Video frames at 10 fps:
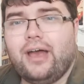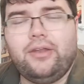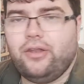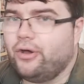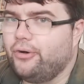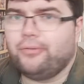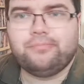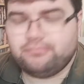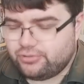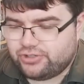No,
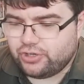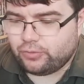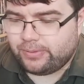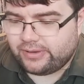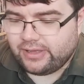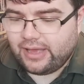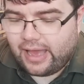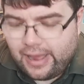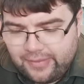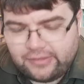stupid.
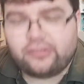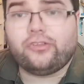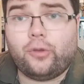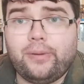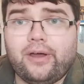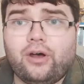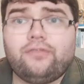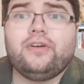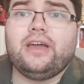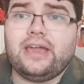And then to top it
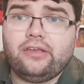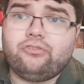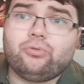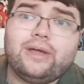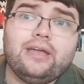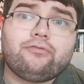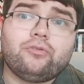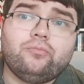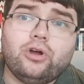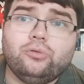off, he's swinging
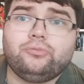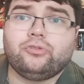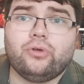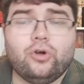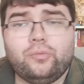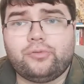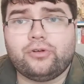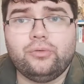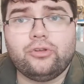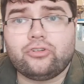from rope to rope
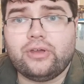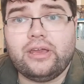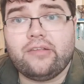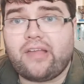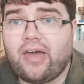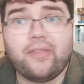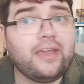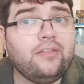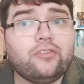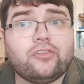through the trees, and they
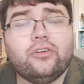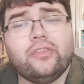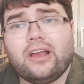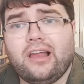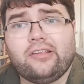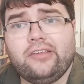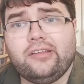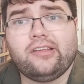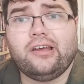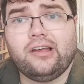insert the classic
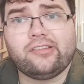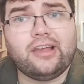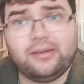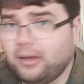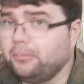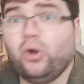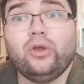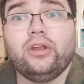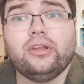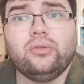Tarzan. I'm not
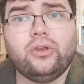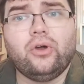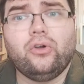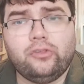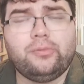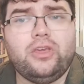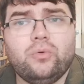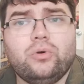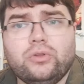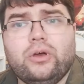going to do the noise, but
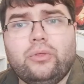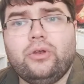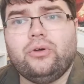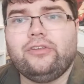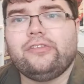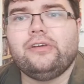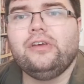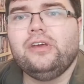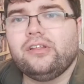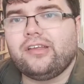you all know the noise that
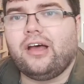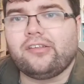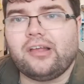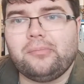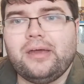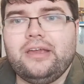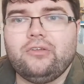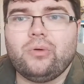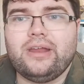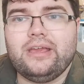Tarzan
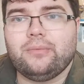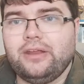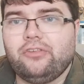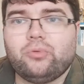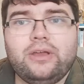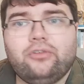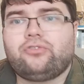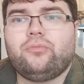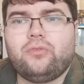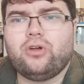makes when he swings
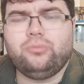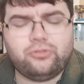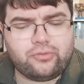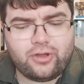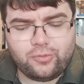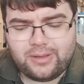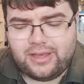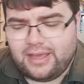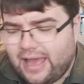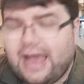from rope to rope,
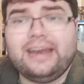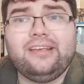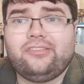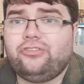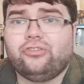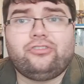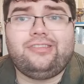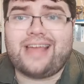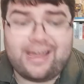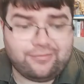and it's just
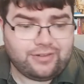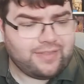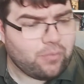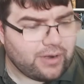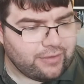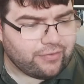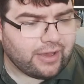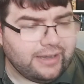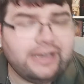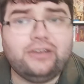daft. And then when he
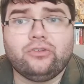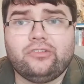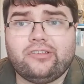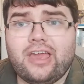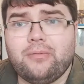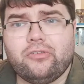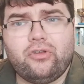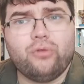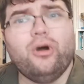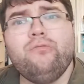finally does escape, because
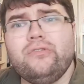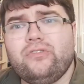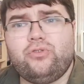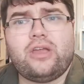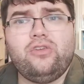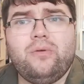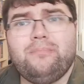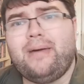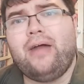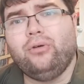there are moments of genuine
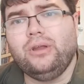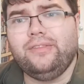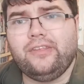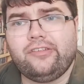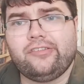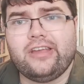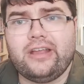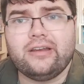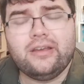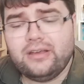peril in this
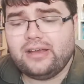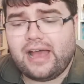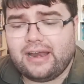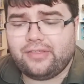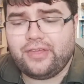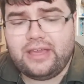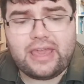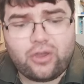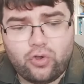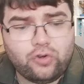scene, and I think
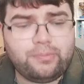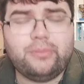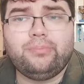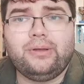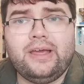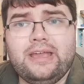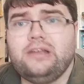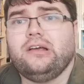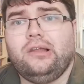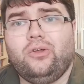it could have been played
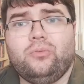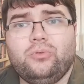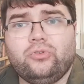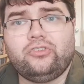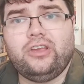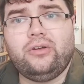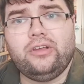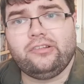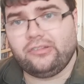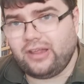a lot more
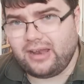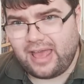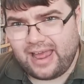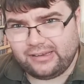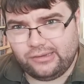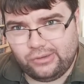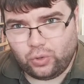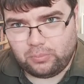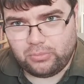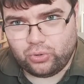seriously and had a
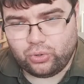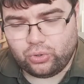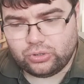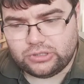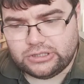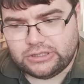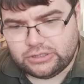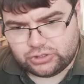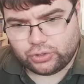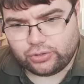lot more
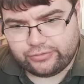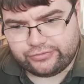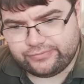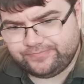sort of,